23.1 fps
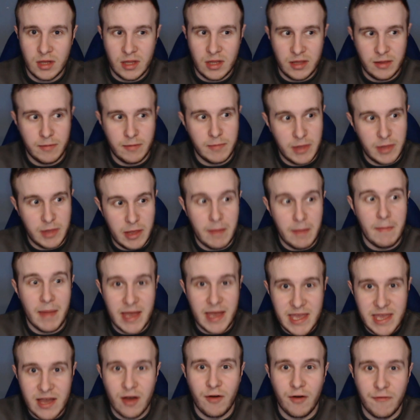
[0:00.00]
they
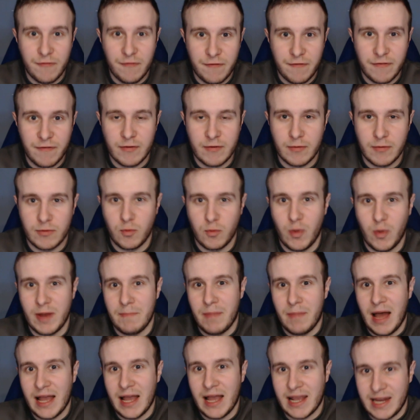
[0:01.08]
might have went
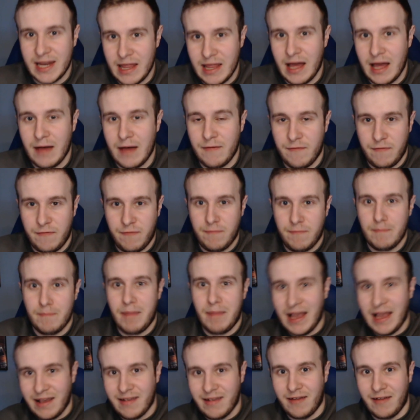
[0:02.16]
back into that
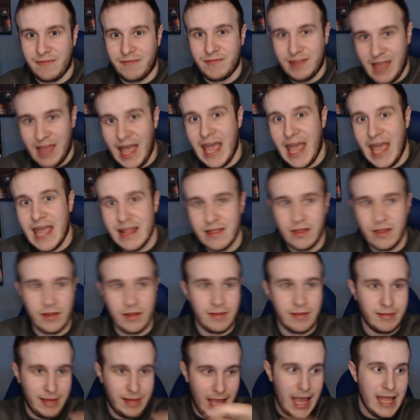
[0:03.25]
bank of 10
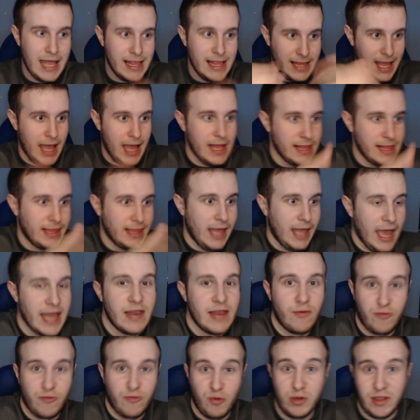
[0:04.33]
and 10, 10, 10
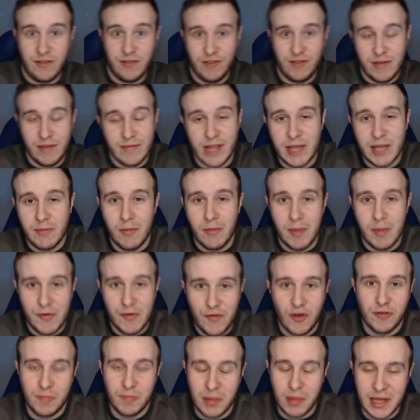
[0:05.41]
of what it seemed like when we
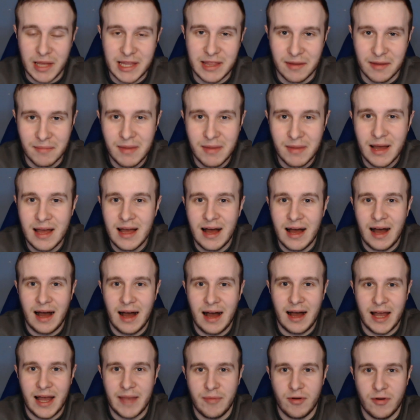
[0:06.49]
first played them
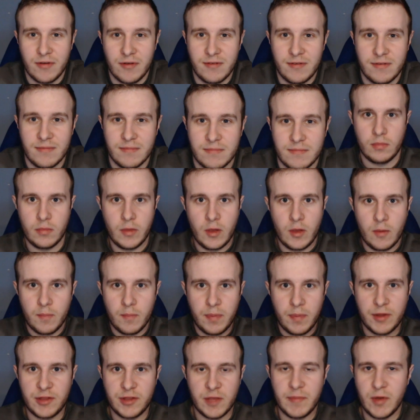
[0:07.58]
at Ibrox.
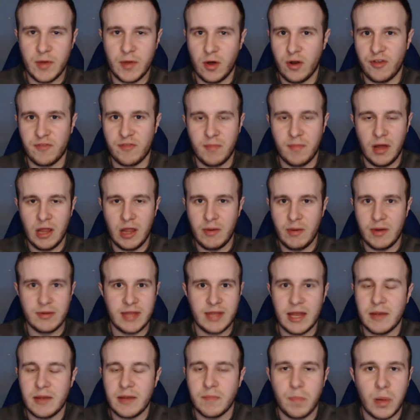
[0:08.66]
But to be honest, Motherwell
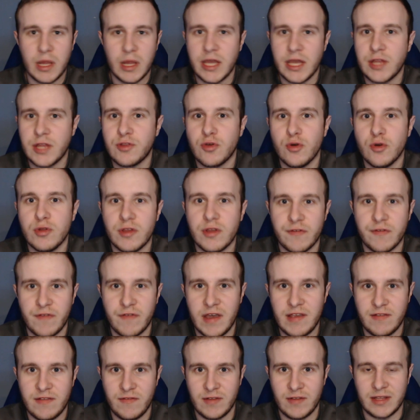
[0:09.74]
didn't play too
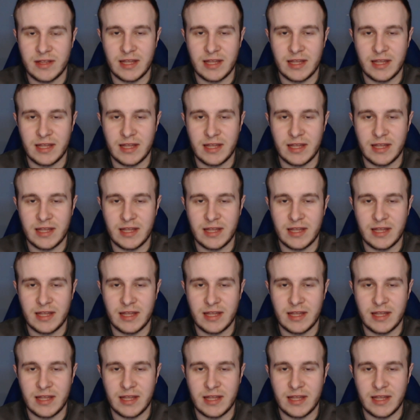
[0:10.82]
defensively